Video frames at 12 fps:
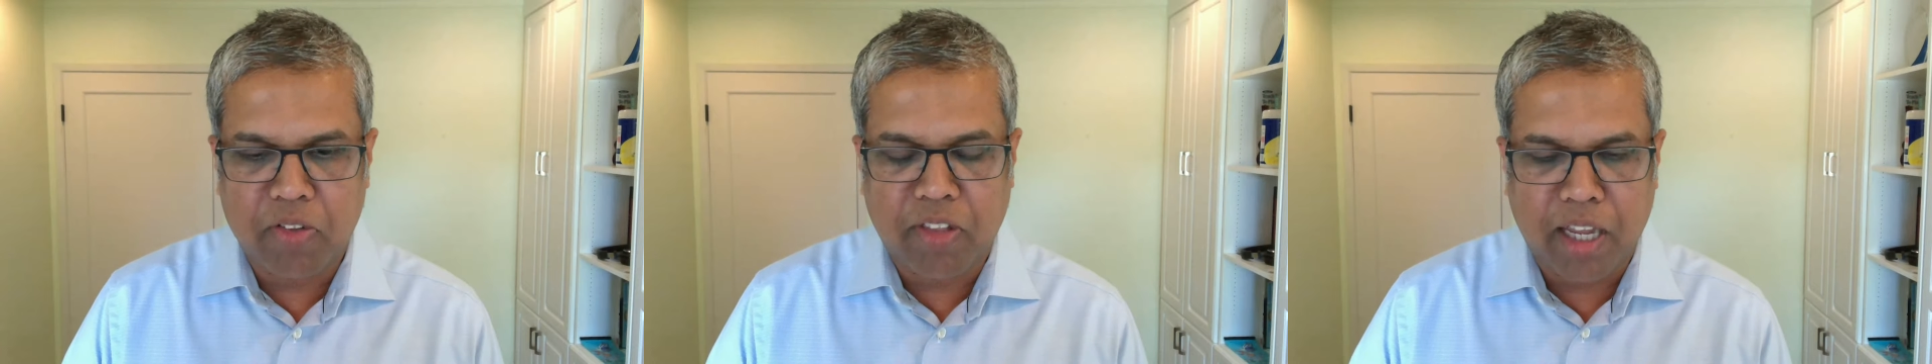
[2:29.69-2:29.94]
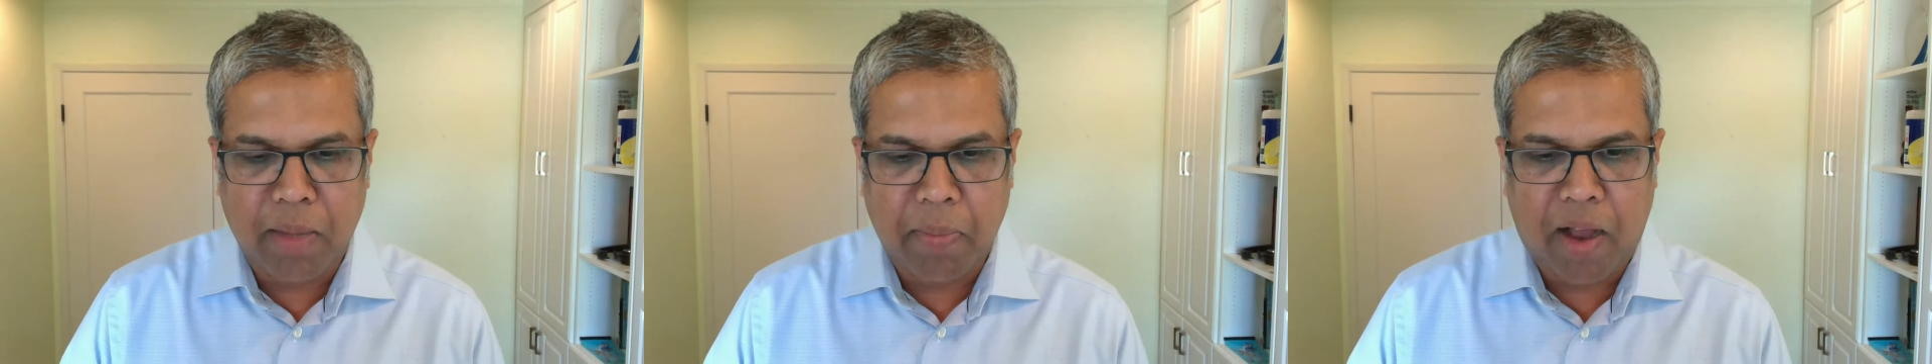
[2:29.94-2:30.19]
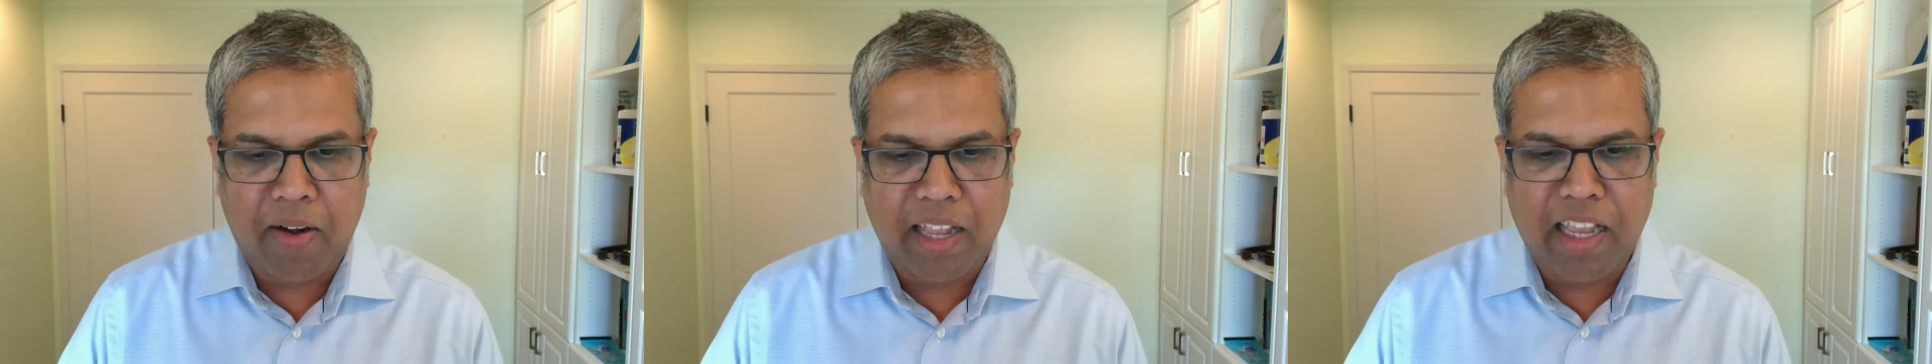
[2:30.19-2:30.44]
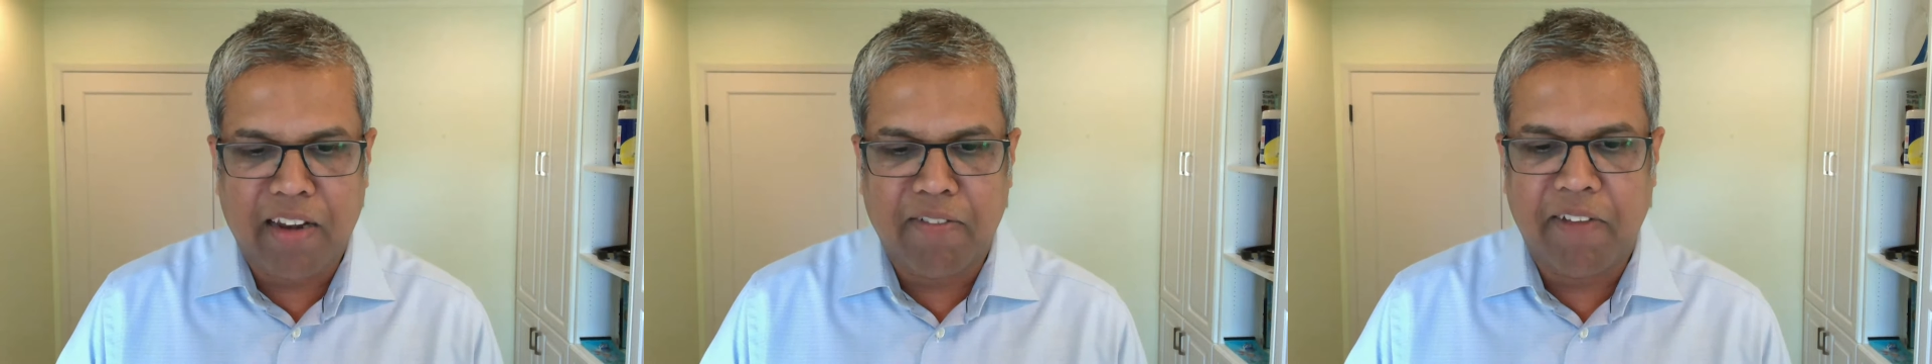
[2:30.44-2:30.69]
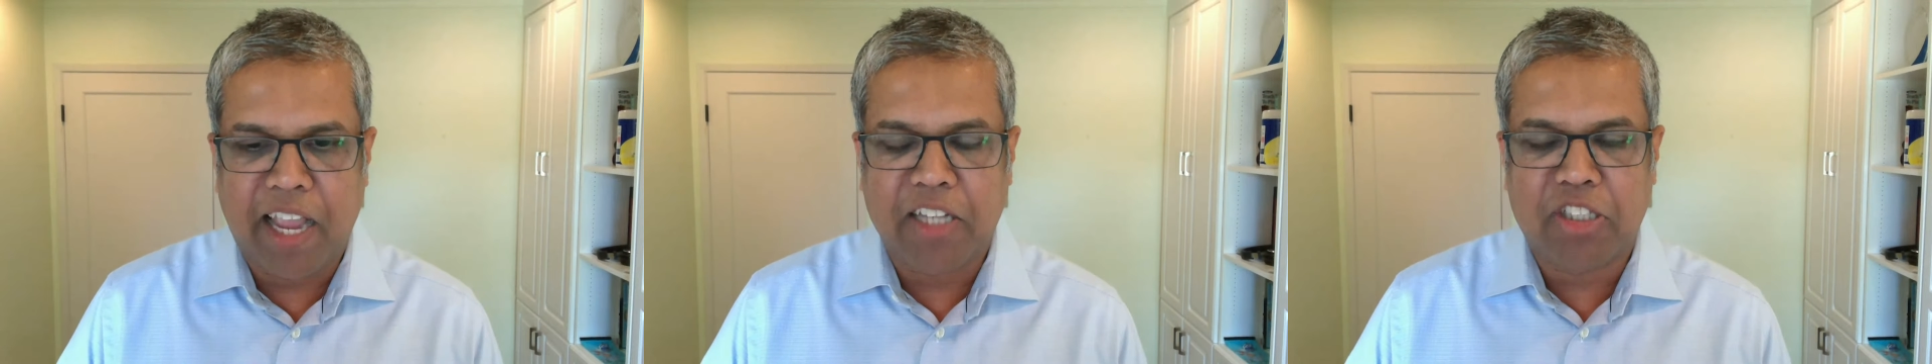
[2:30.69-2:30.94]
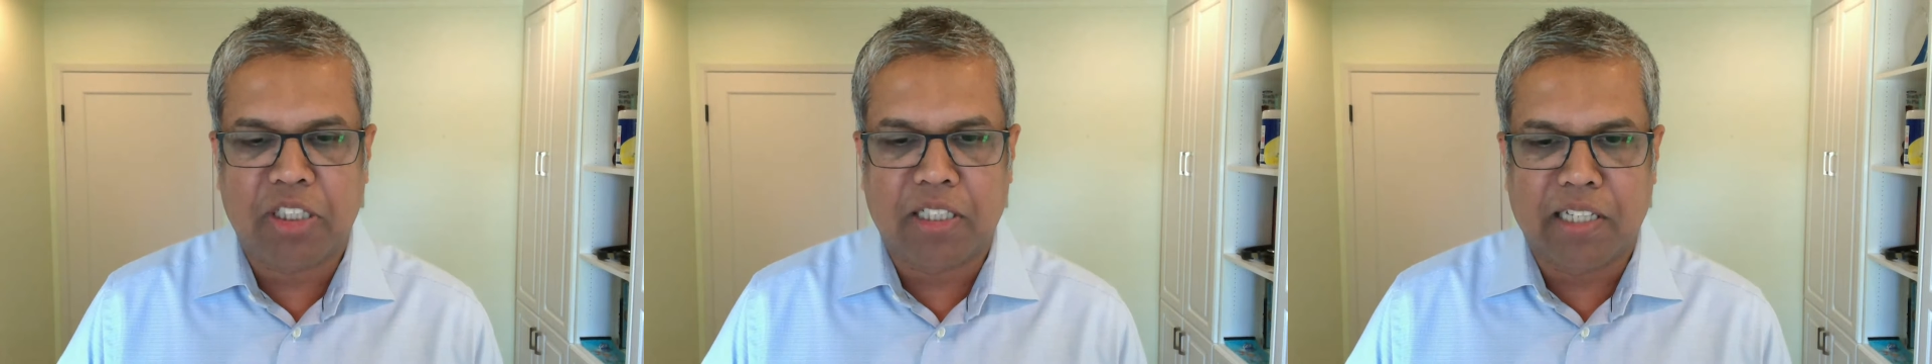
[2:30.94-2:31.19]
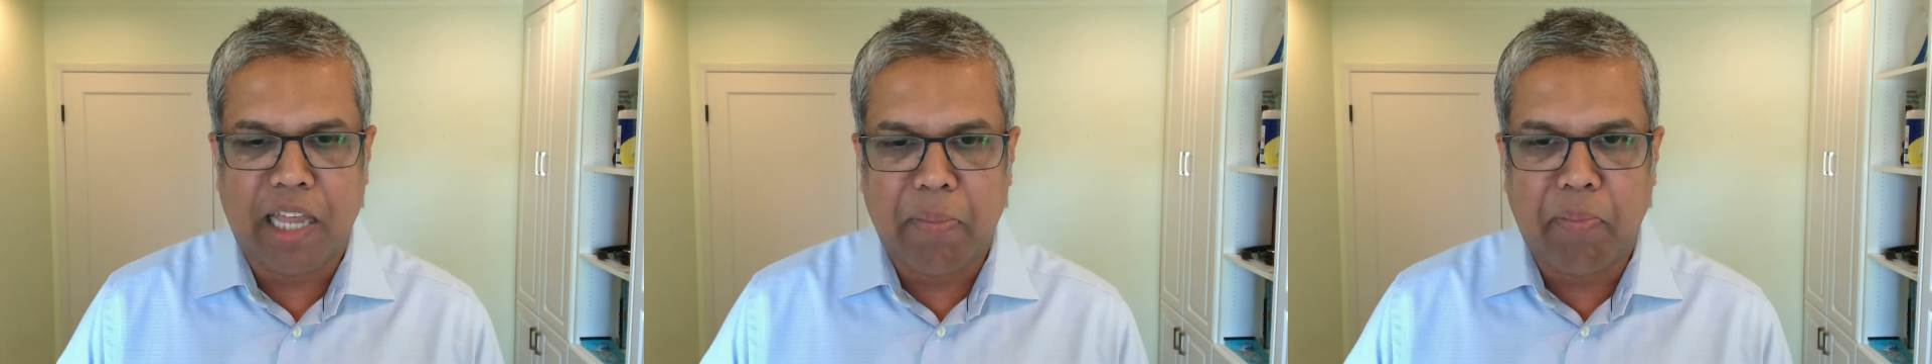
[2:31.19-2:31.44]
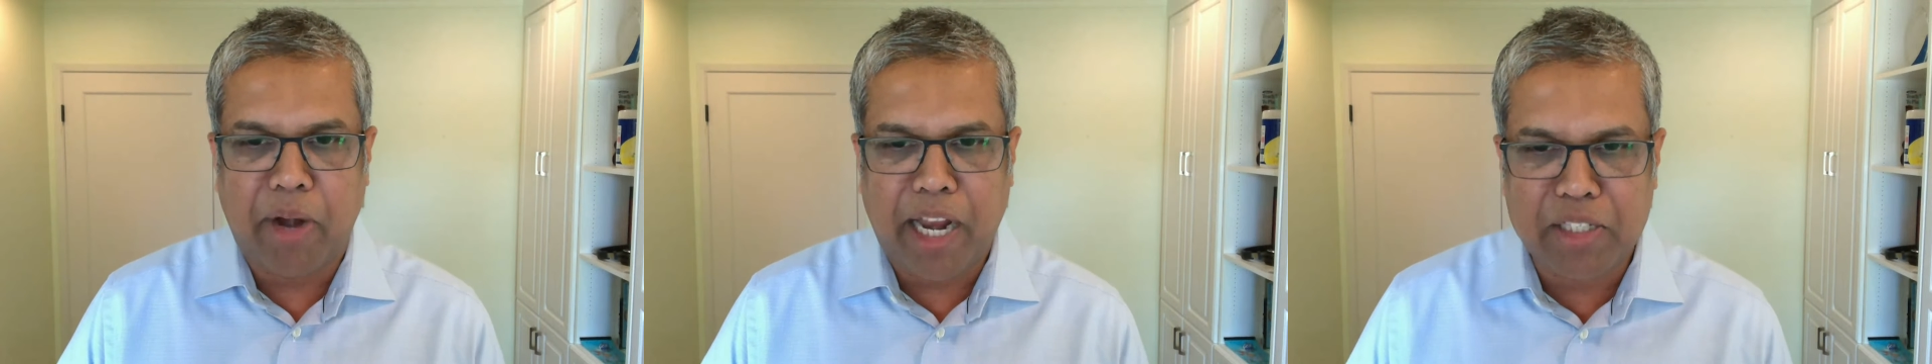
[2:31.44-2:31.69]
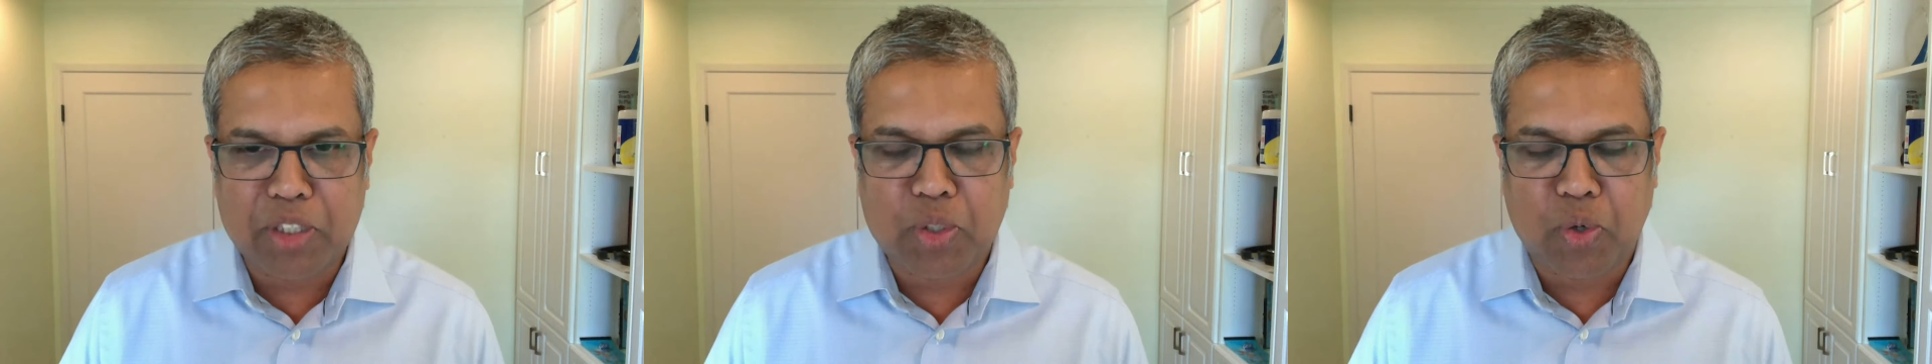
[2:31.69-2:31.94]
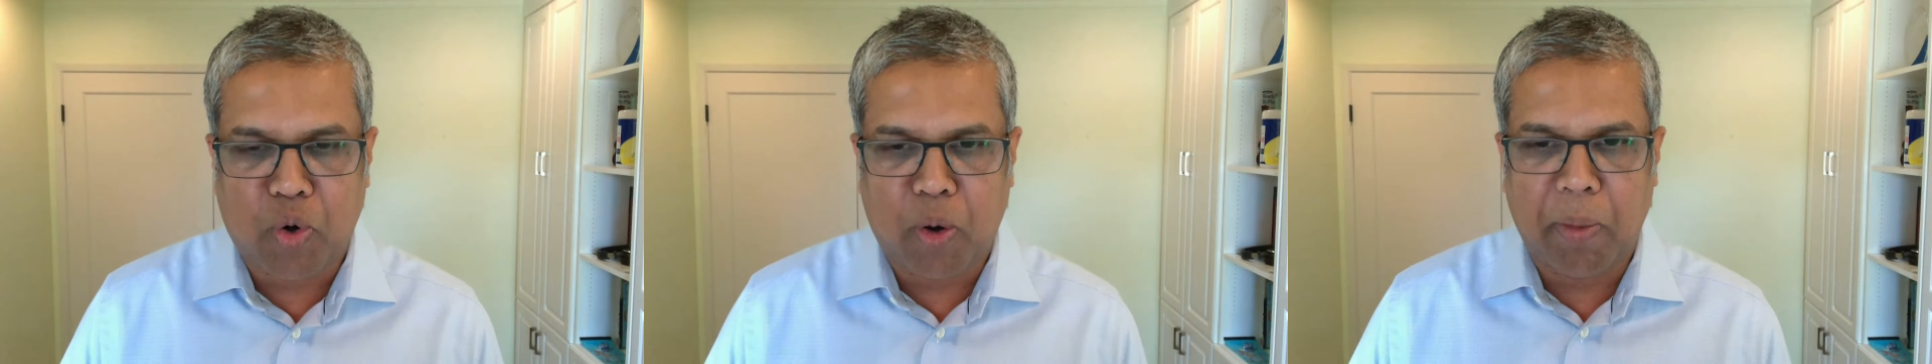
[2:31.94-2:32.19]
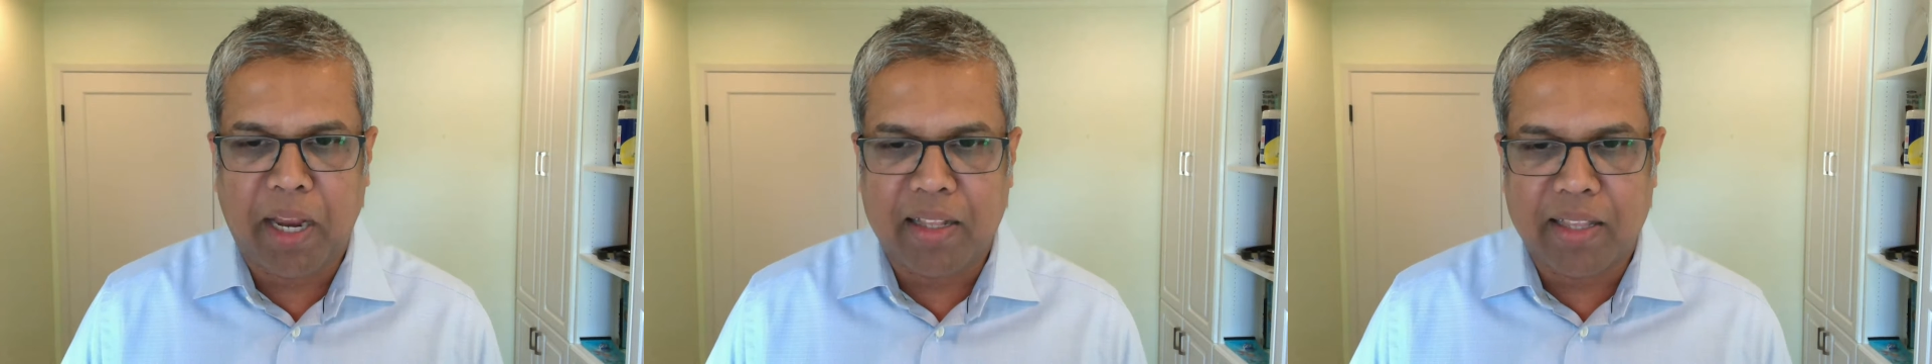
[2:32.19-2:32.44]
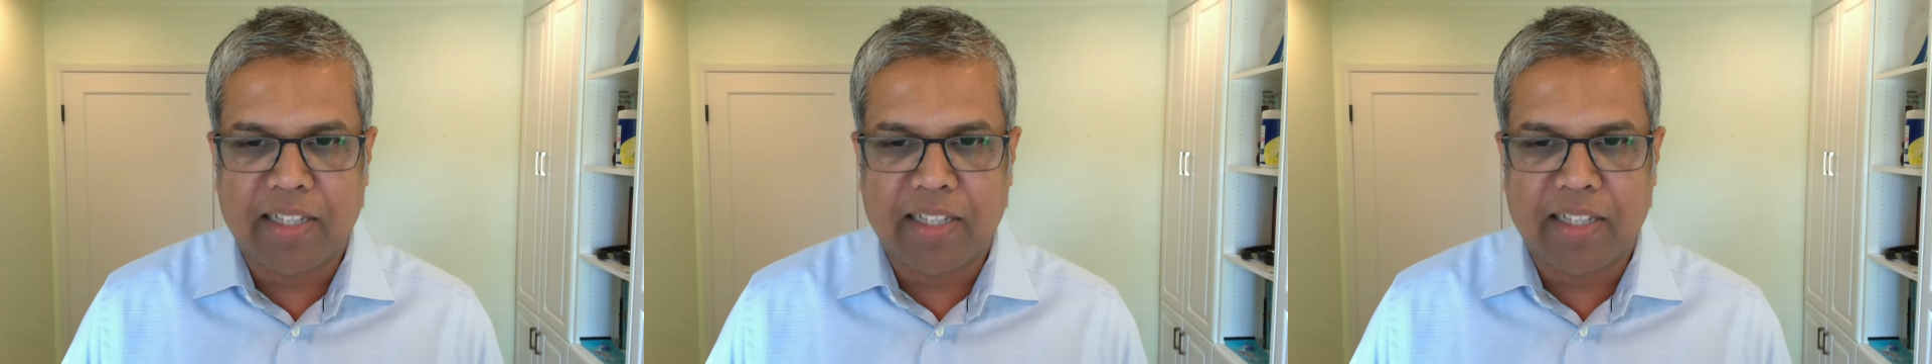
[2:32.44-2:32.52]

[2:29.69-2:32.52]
you think about innovation and brainstorming